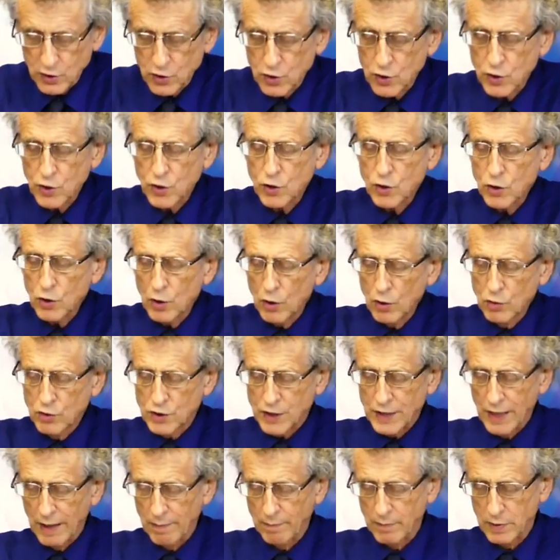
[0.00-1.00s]

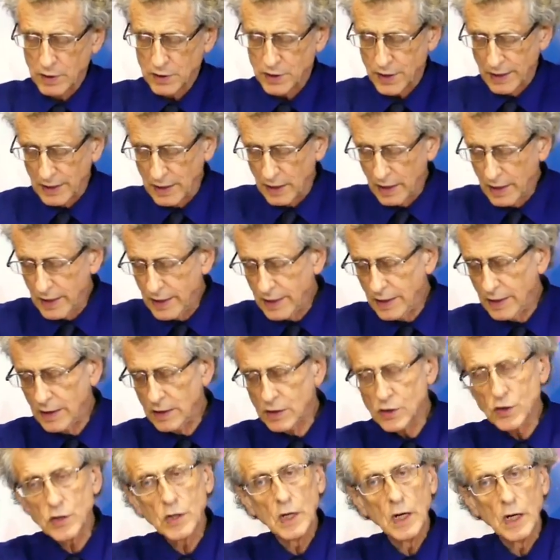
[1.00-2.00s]
huge numbers in
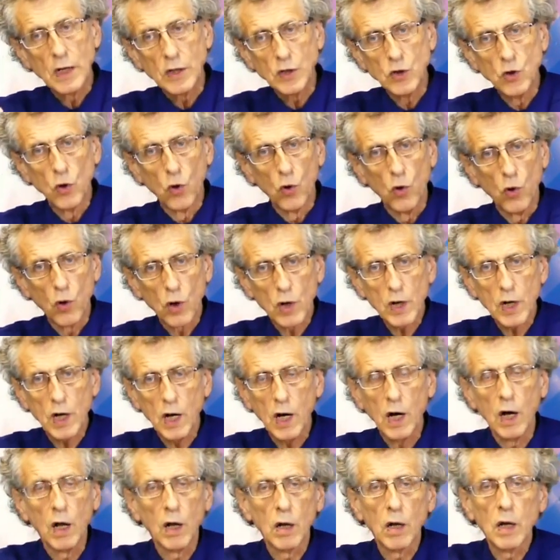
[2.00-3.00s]
Leeds, York,
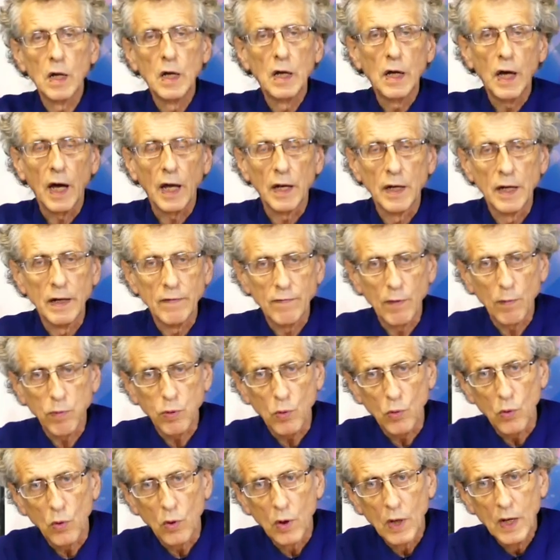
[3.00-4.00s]
Hull and
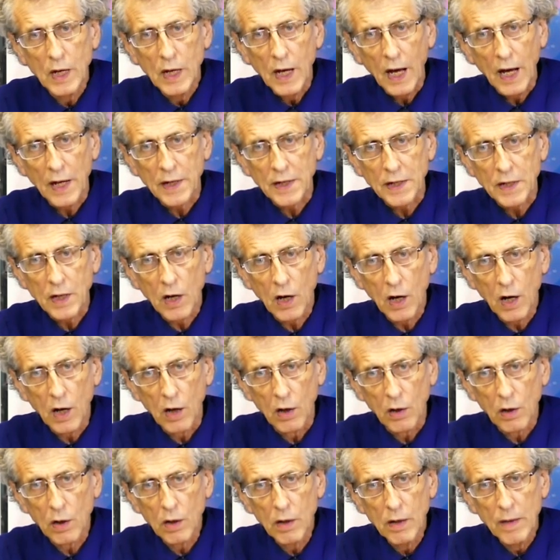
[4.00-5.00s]
Liverpool, and in
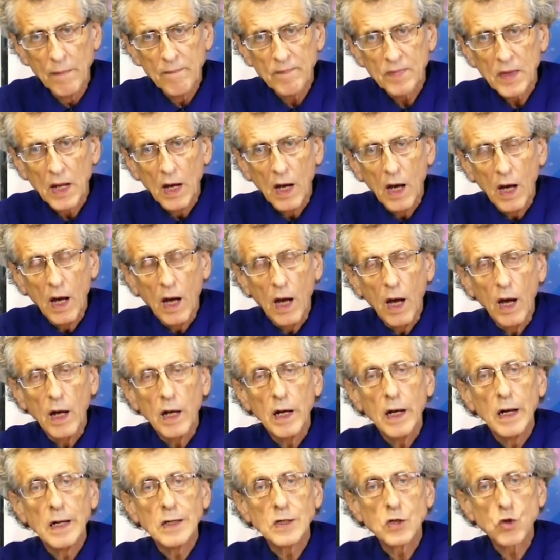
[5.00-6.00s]
Hull
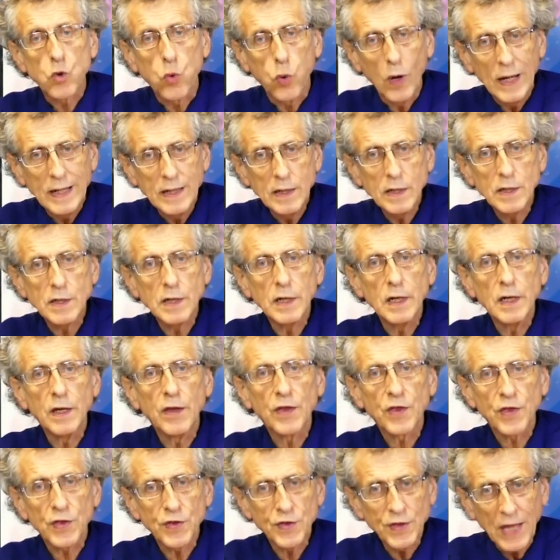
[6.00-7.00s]

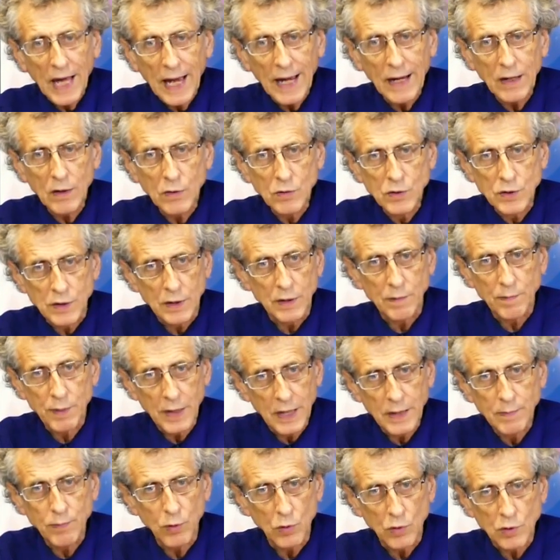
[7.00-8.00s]
20,000
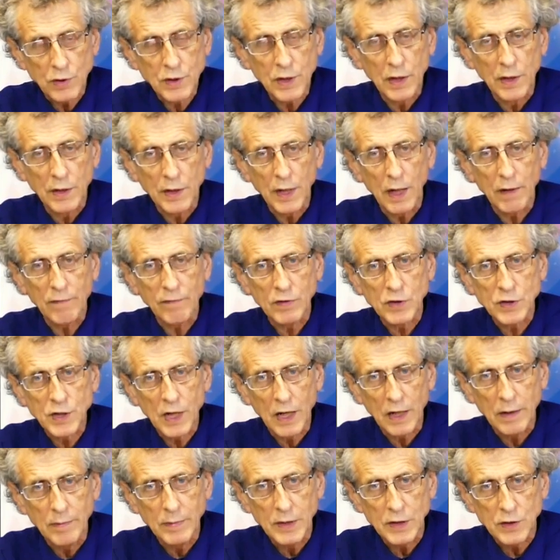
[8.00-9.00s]
people turned up for
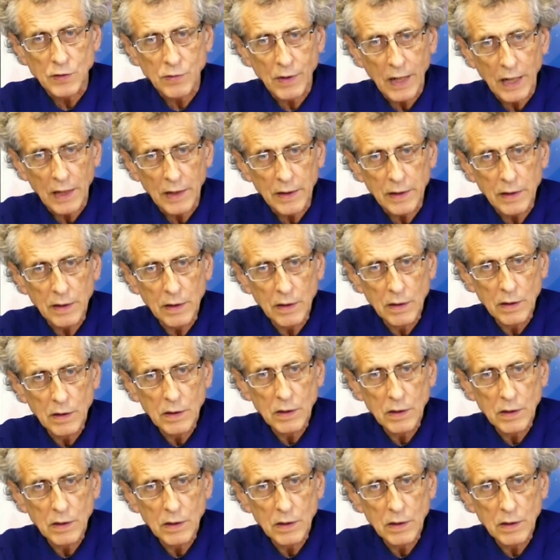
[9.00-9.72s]
Jeremy's rally,